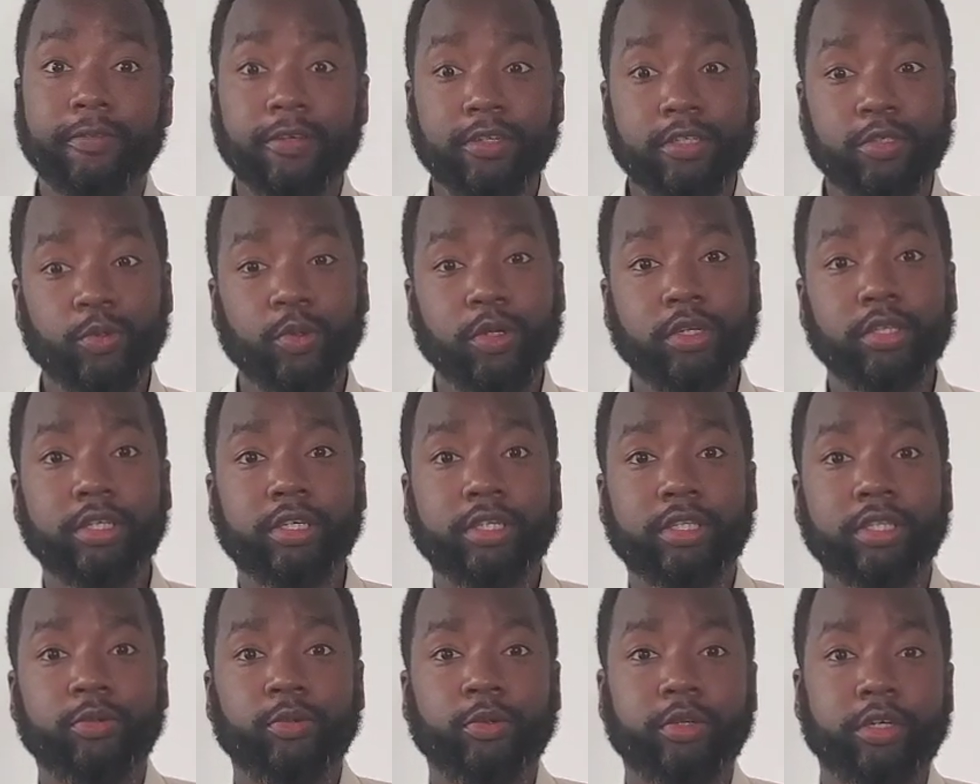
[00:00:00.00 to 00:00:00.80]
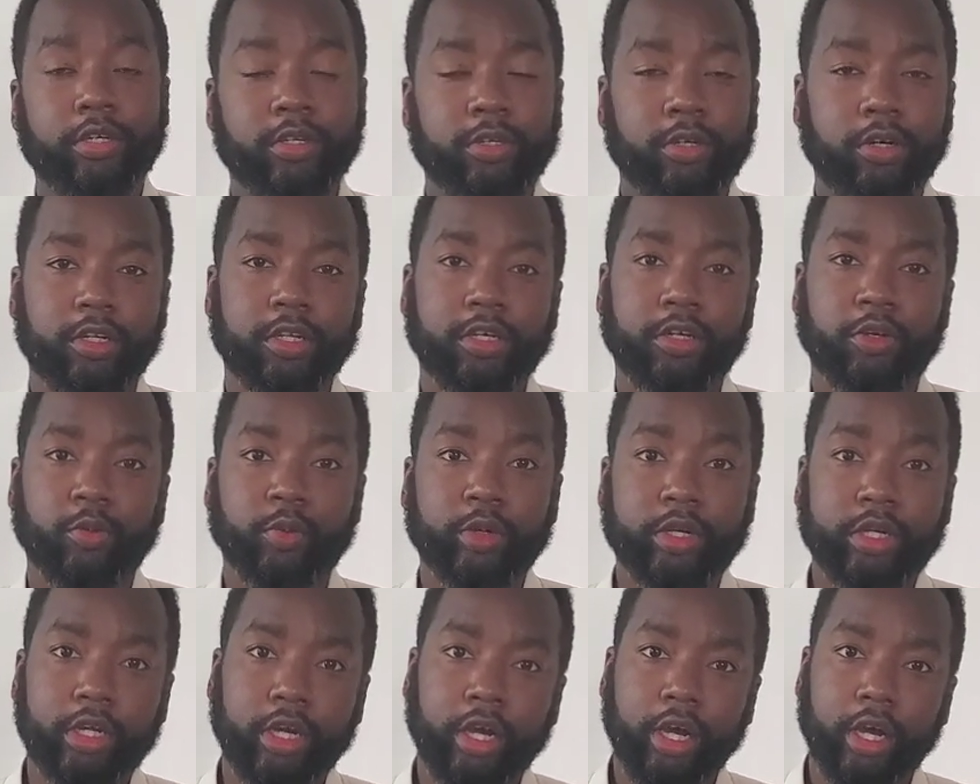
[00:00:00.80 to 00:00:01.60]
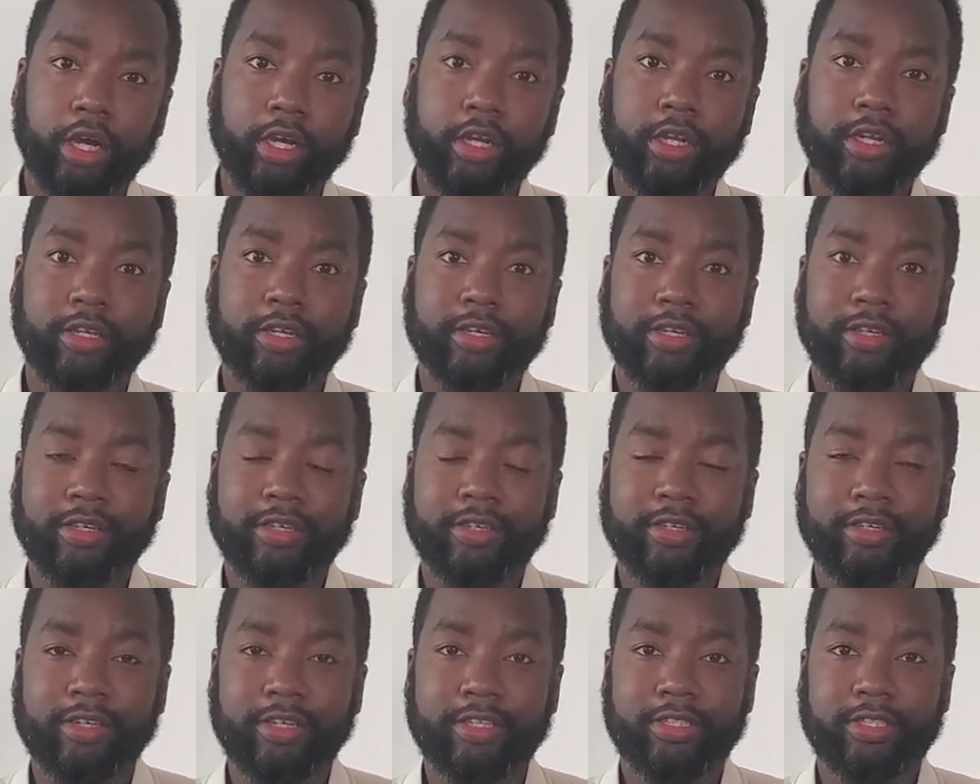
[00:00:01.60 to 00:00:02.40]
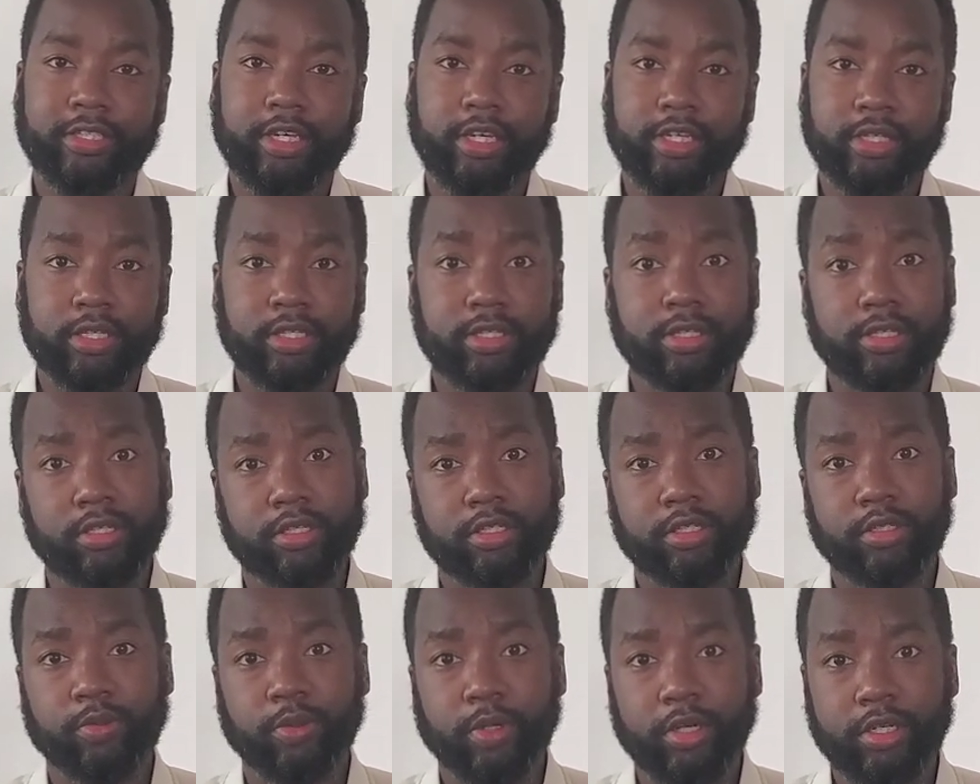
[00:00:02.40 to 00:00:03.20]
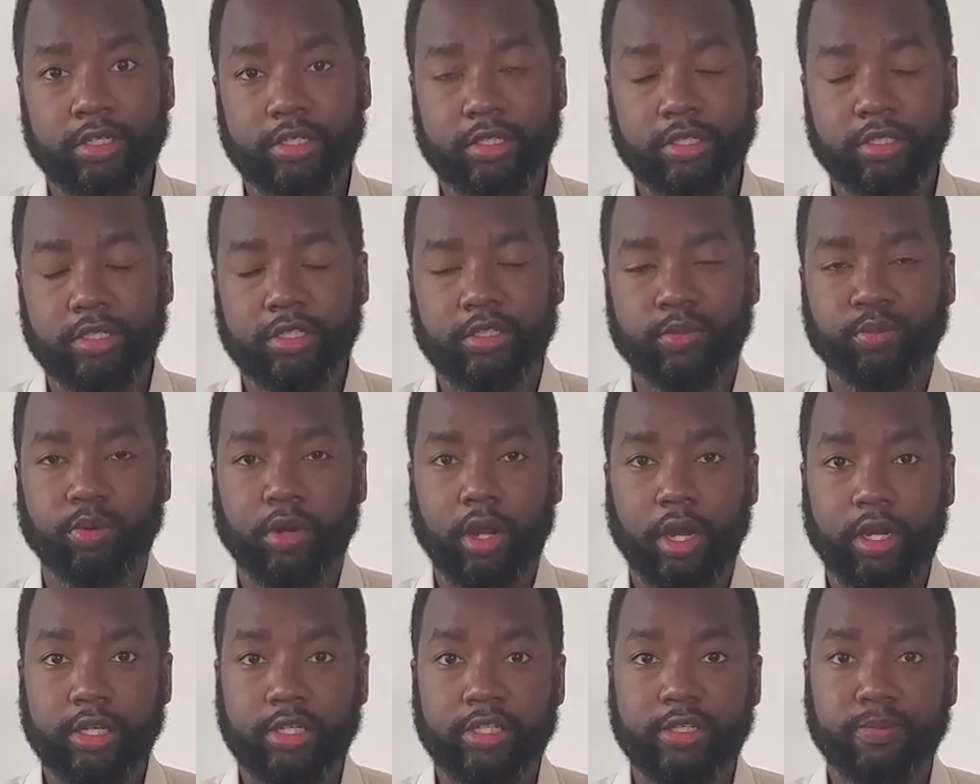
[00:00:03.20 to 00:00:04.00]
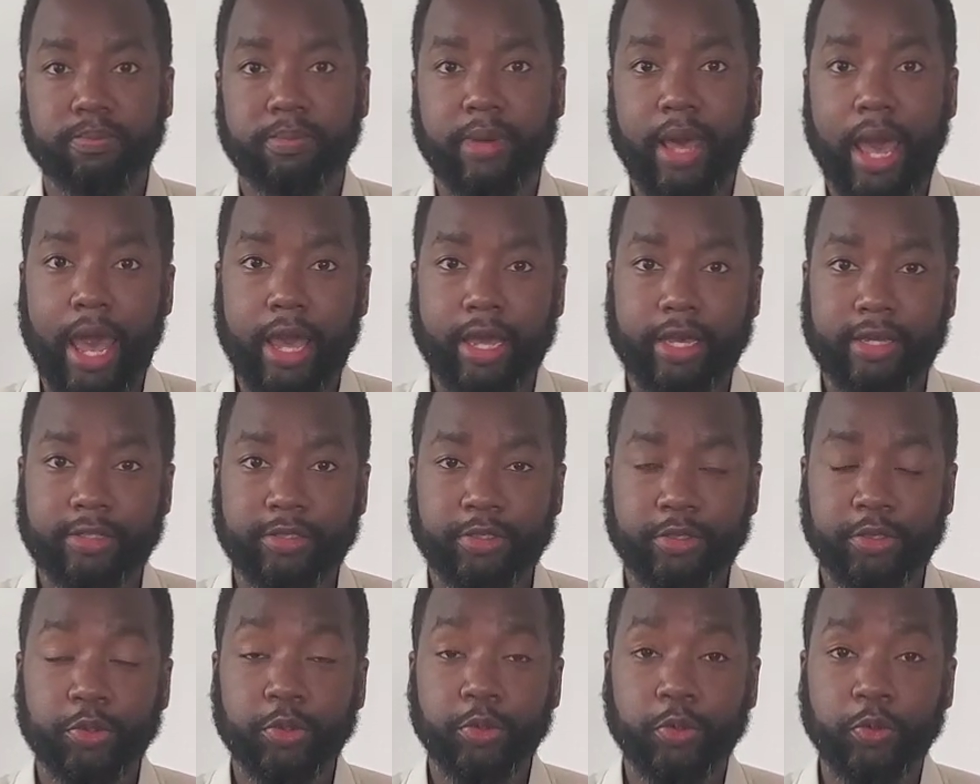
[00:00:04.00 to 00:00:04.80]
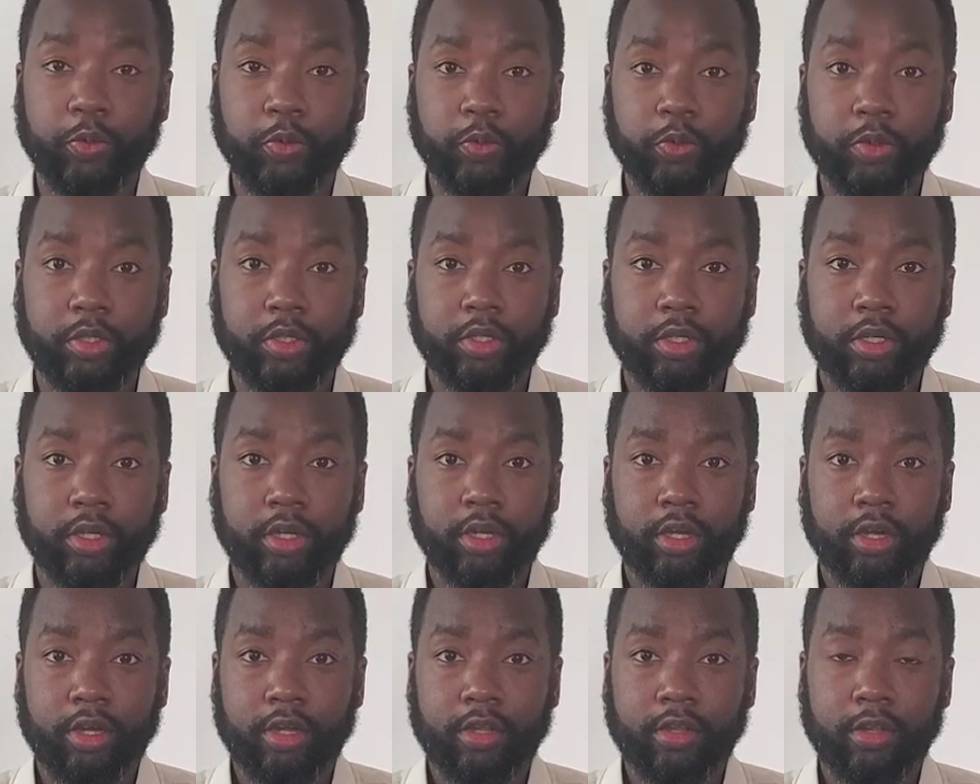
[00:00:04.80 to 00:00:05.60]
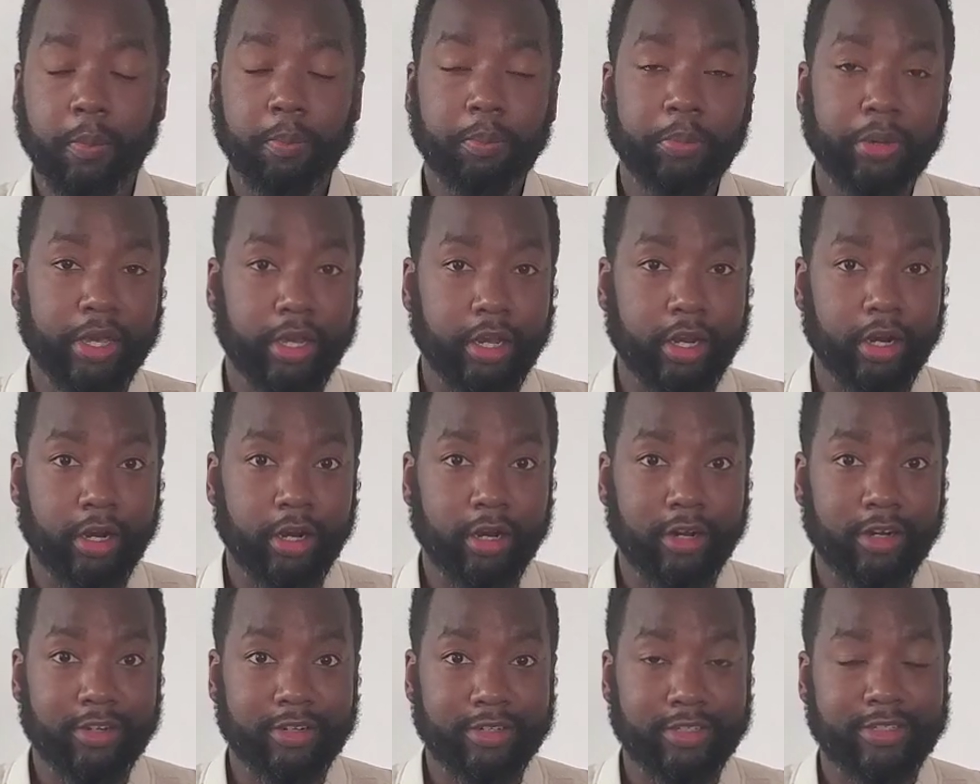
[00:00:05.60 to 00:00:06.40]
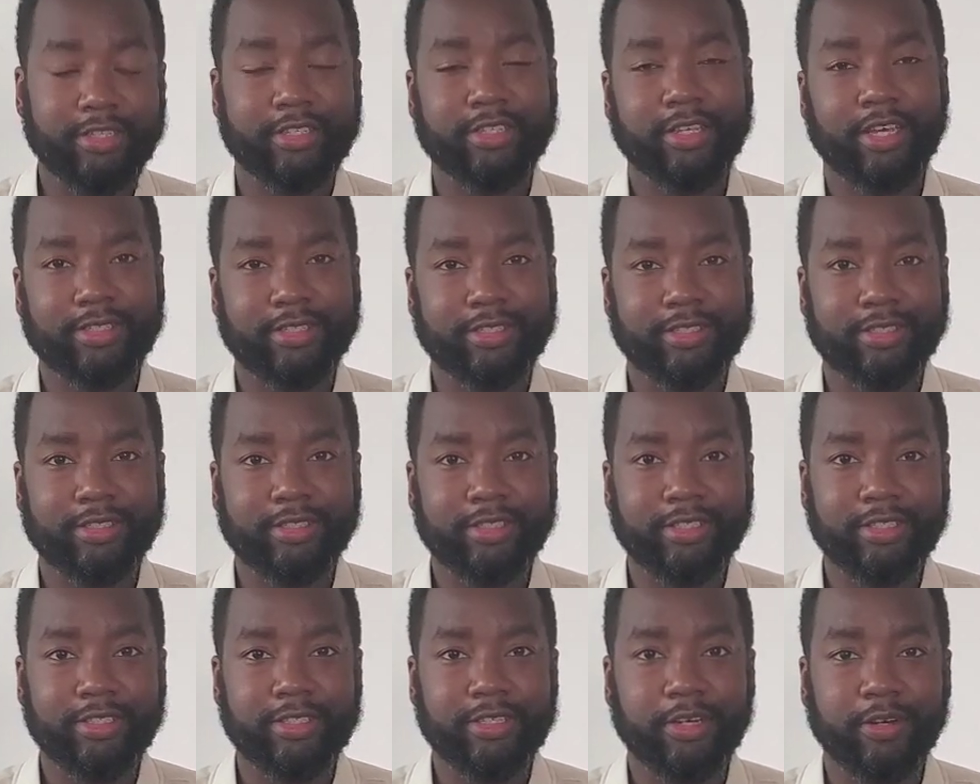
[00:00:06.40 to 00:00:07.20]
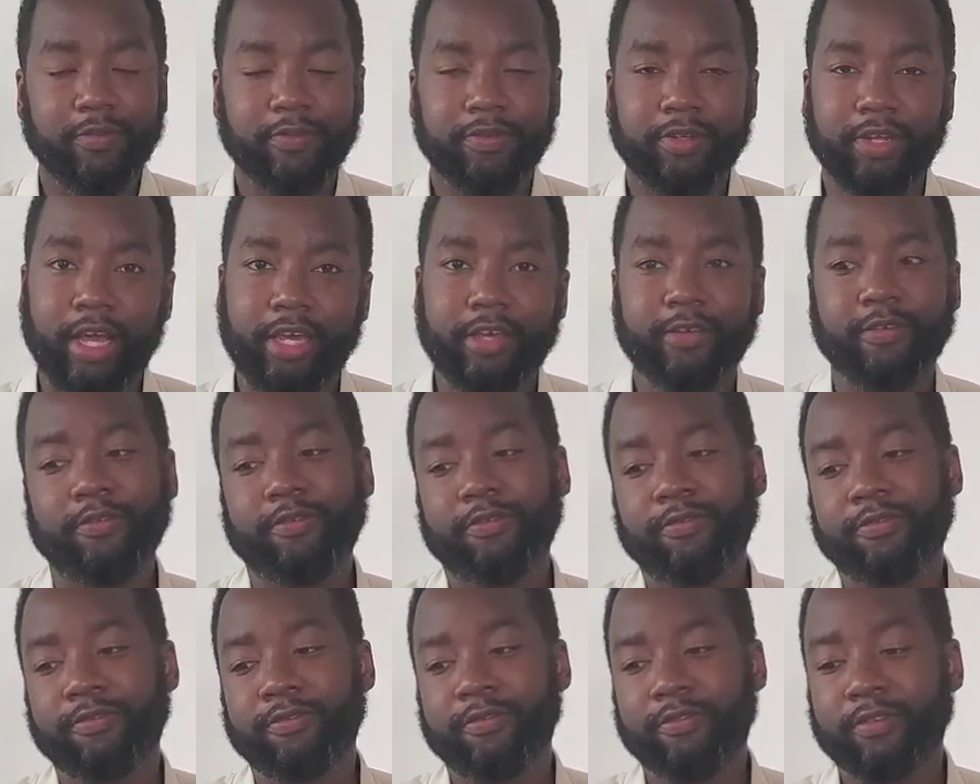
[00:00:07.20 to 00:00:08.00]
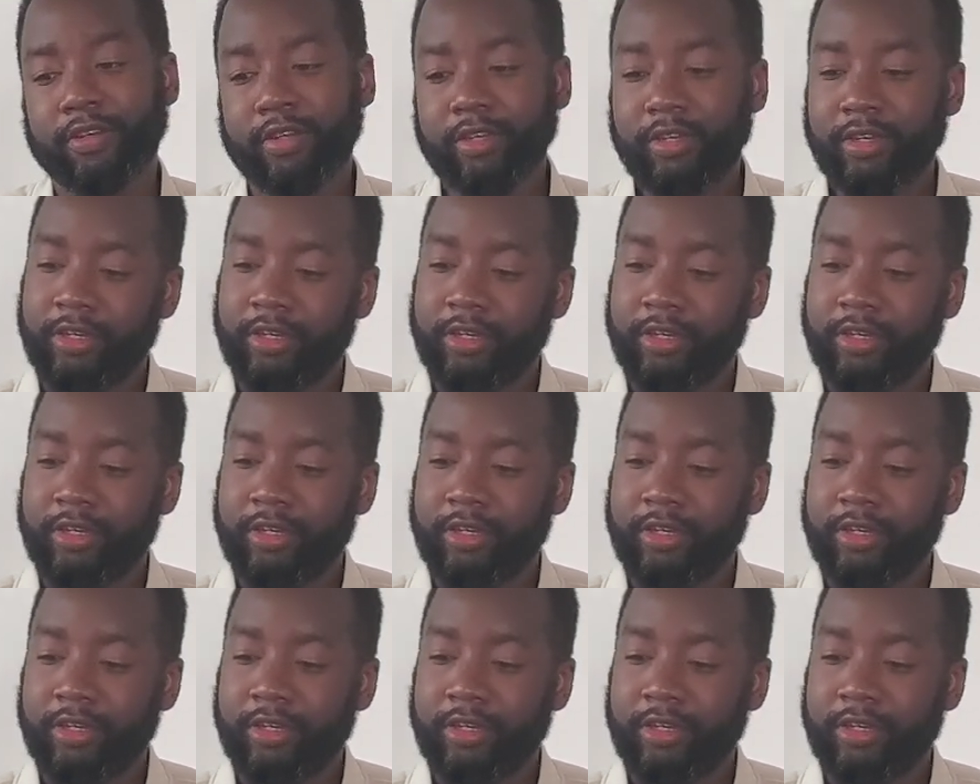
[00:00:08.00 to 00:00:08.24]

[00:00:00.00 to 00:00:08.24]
there's one thing that we can all agree on, it's that this situation has brought us back to the bare necessities of life.